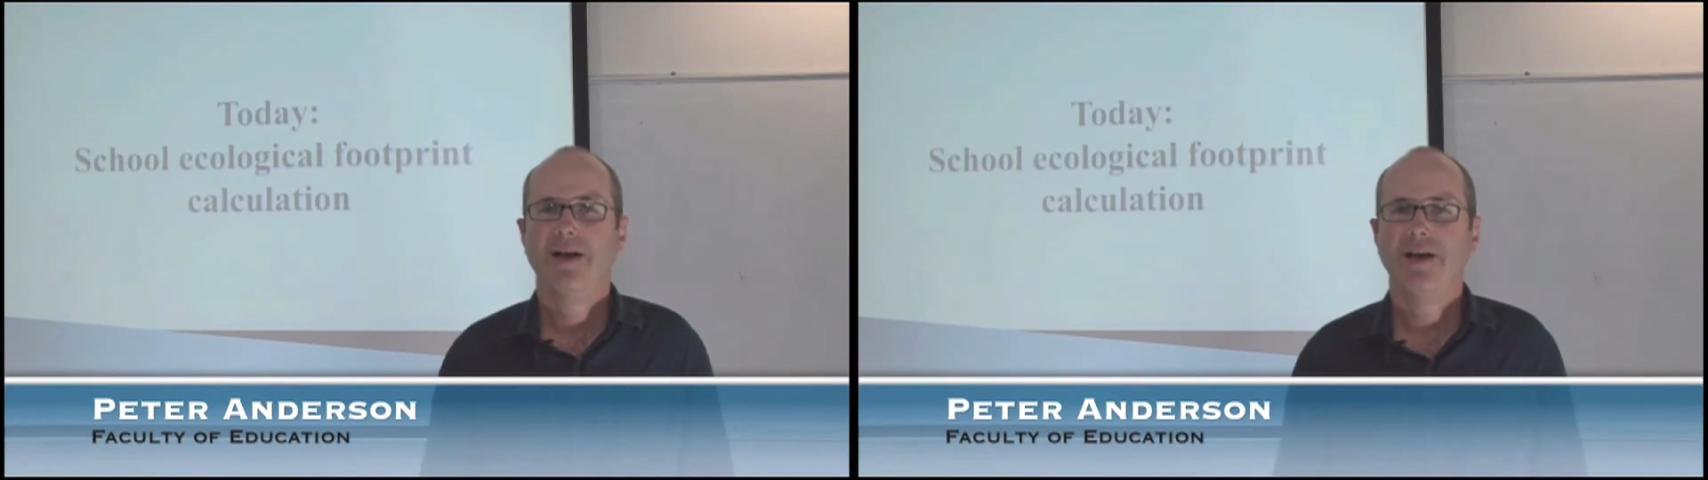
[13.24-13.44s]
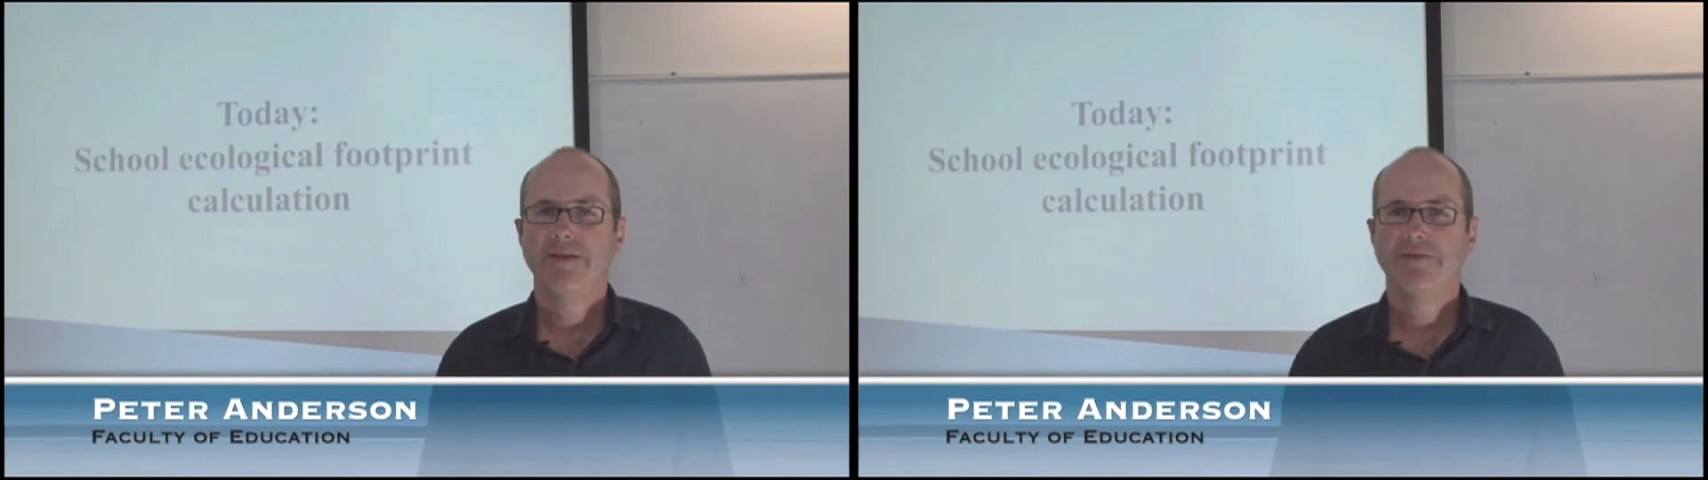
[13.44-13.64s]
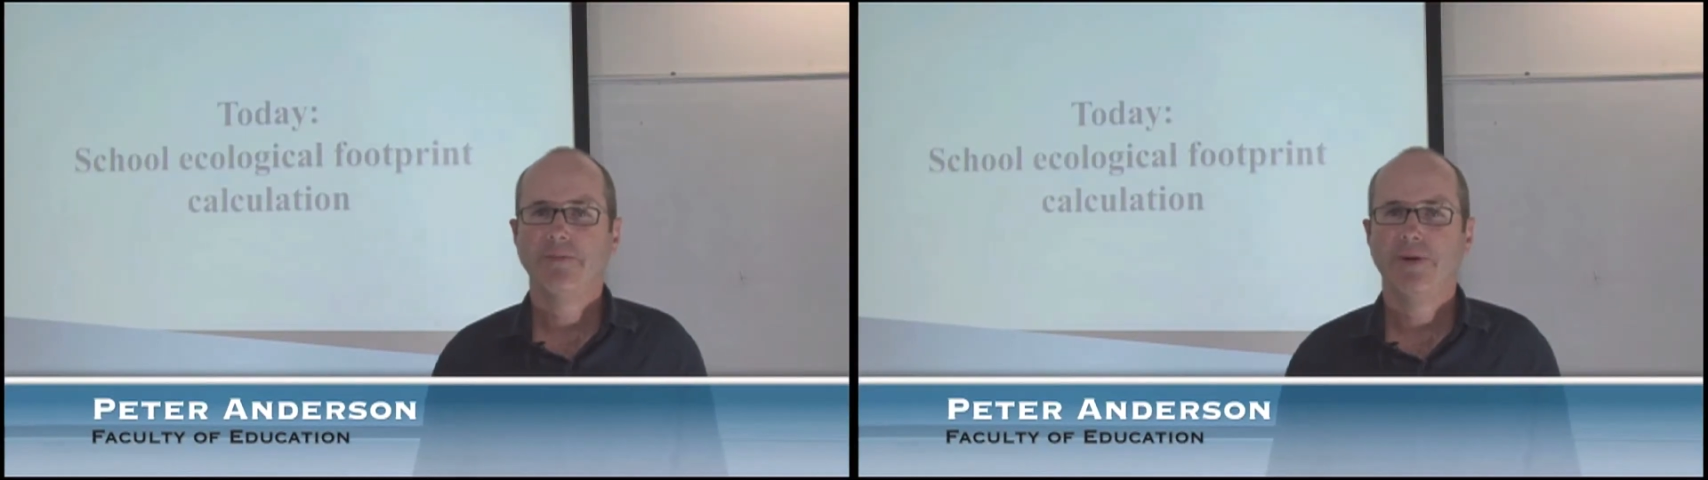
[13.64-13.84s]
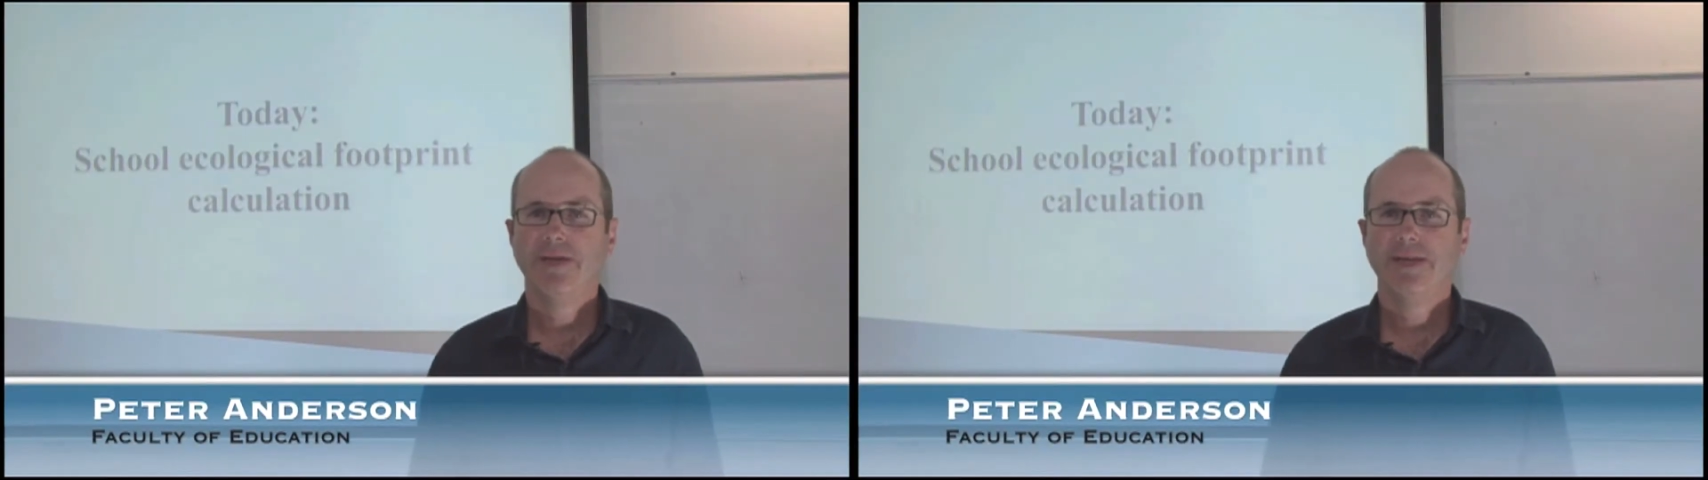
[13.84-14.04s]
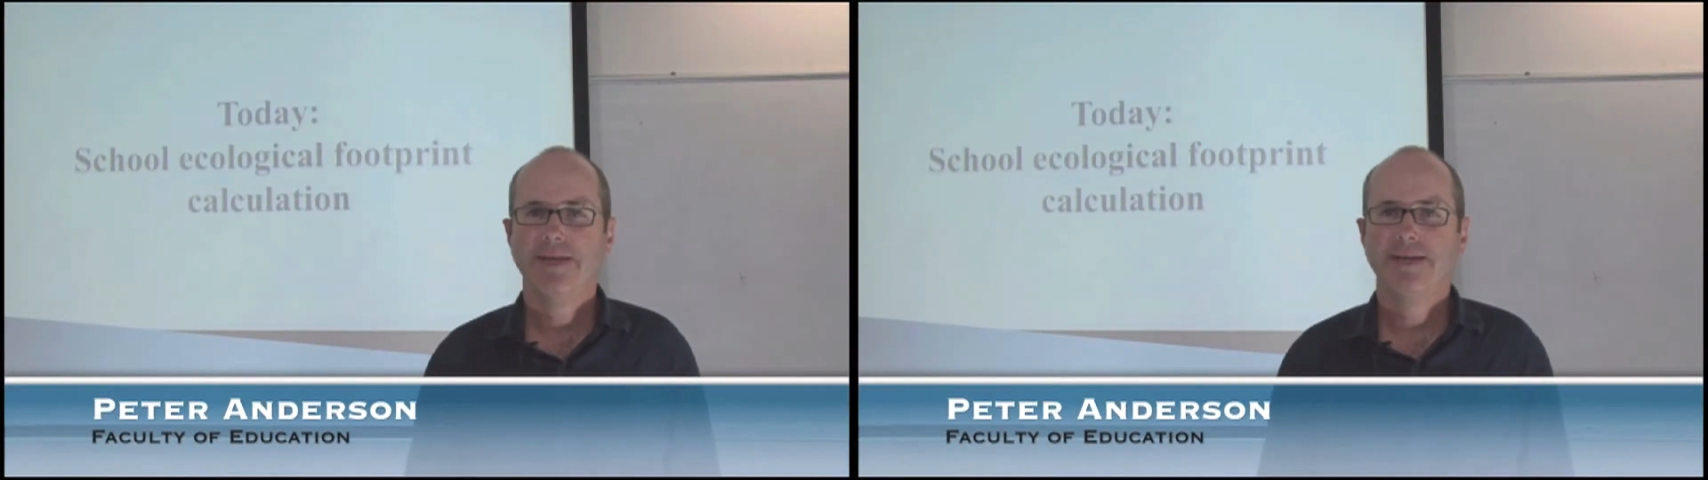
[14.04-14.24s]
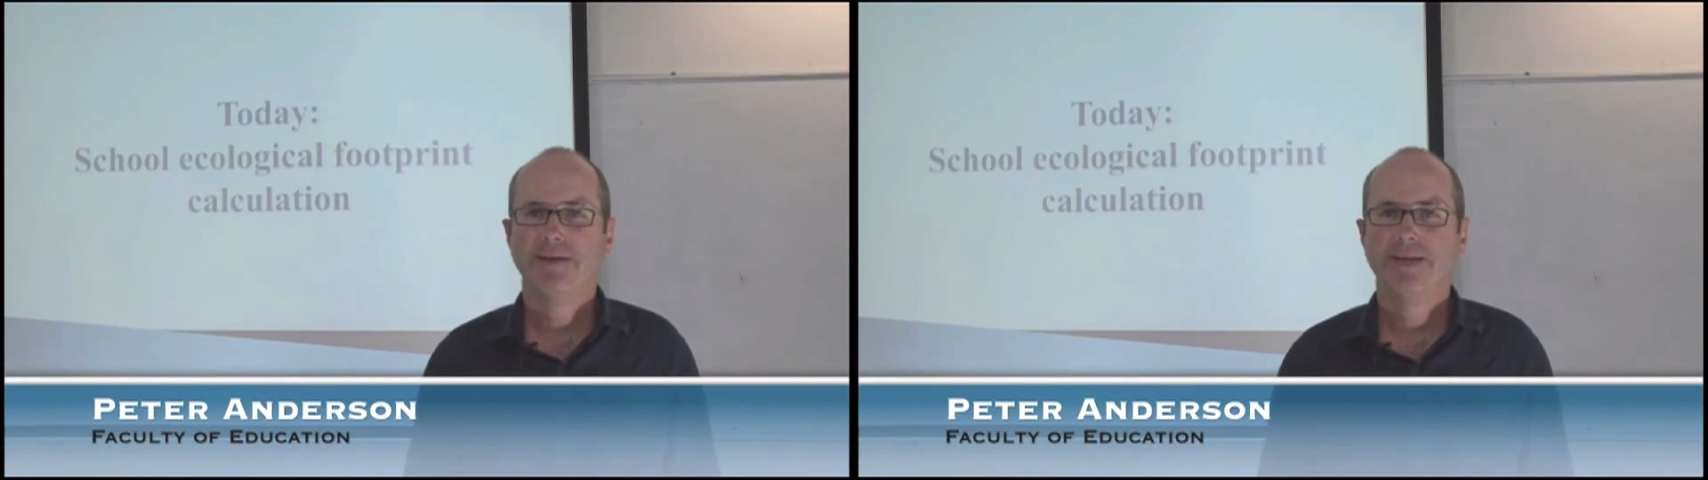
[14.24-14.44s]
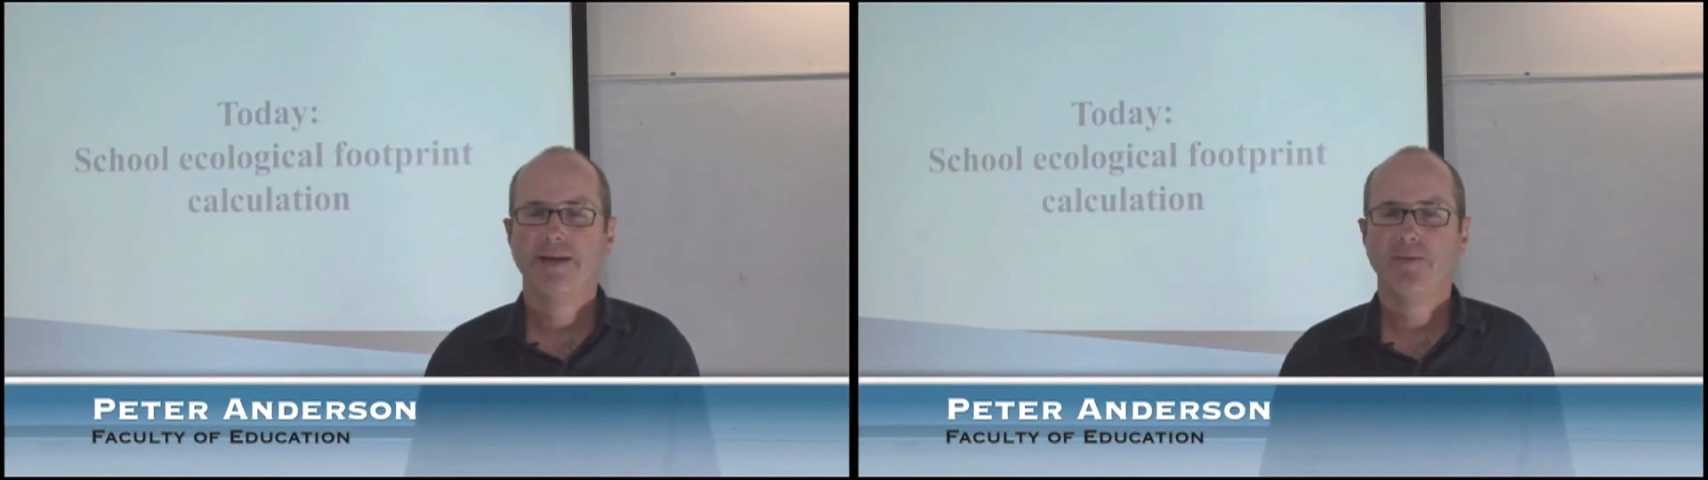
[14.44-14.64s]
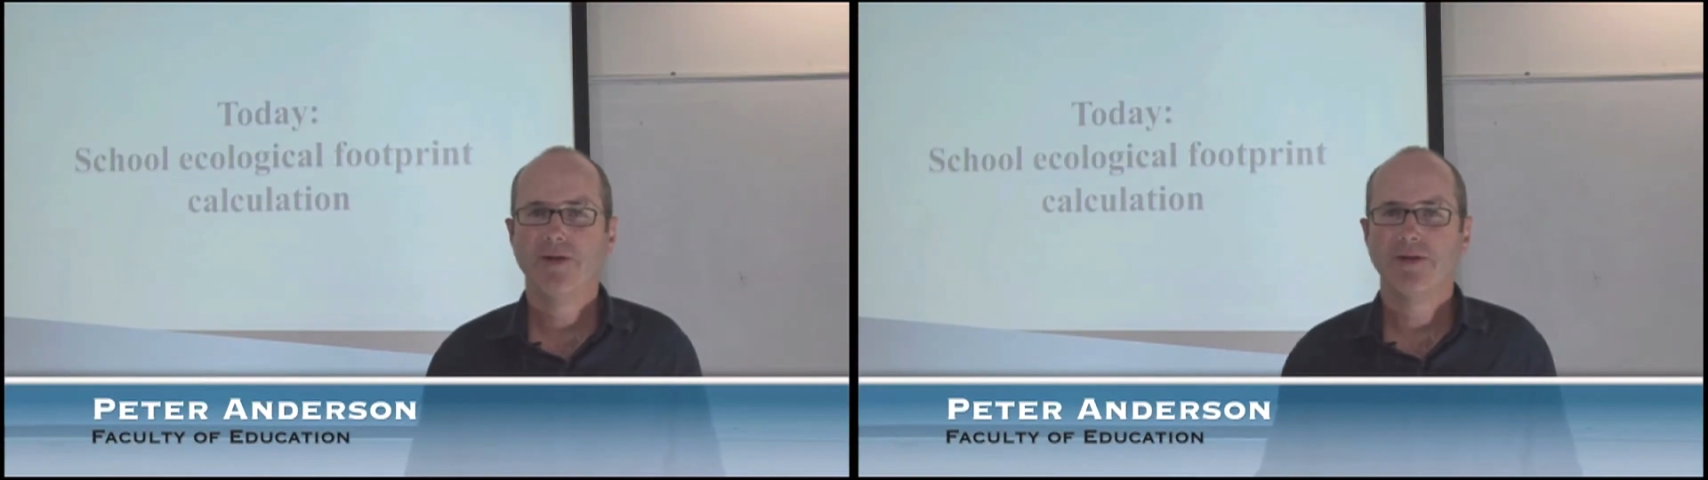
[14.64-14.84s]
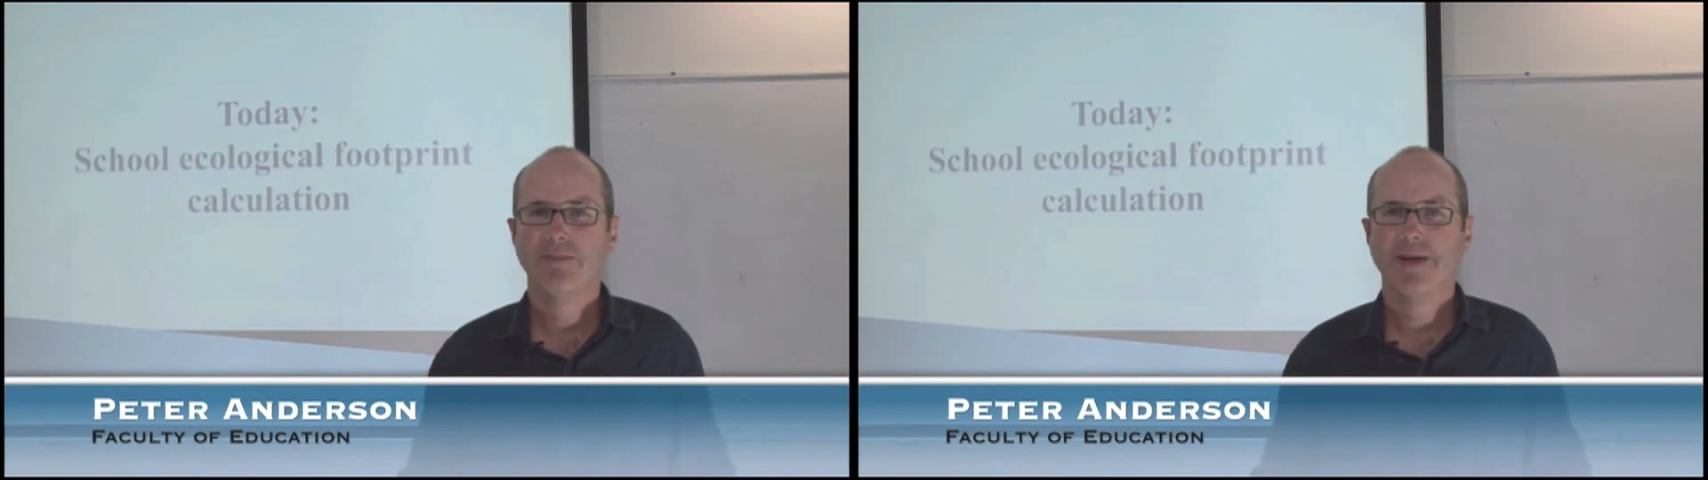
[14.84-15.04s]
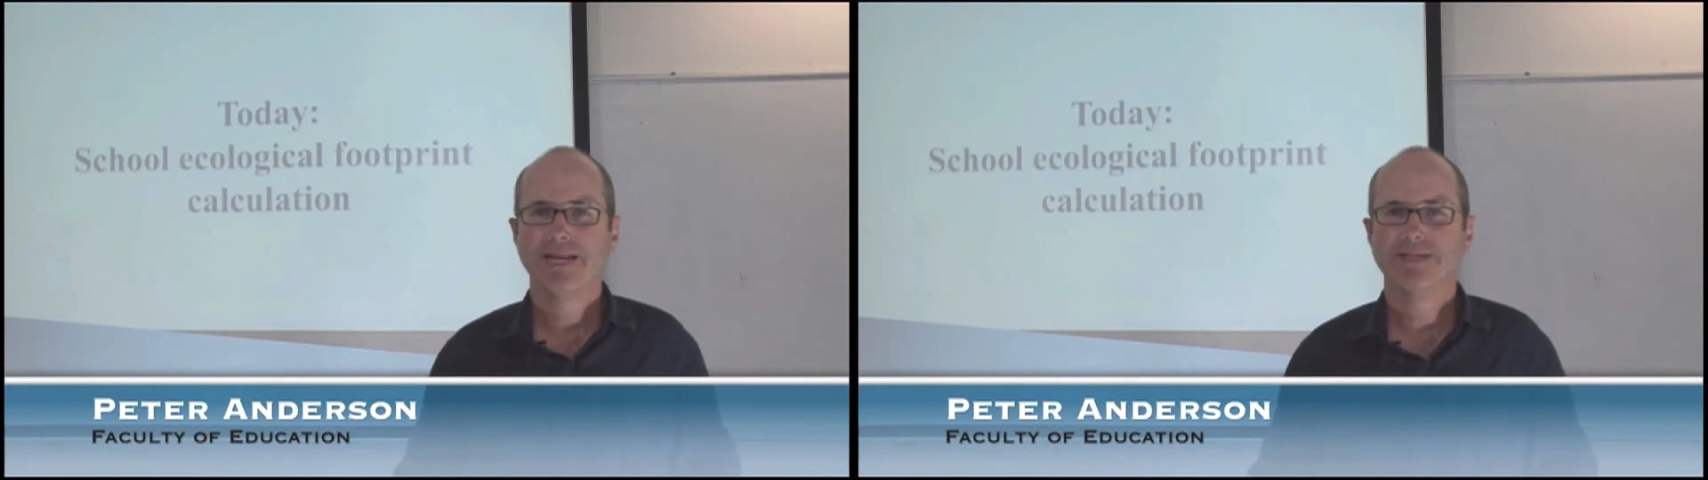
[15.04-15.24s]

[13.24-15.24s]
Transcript: Hi everybody, and welcome back.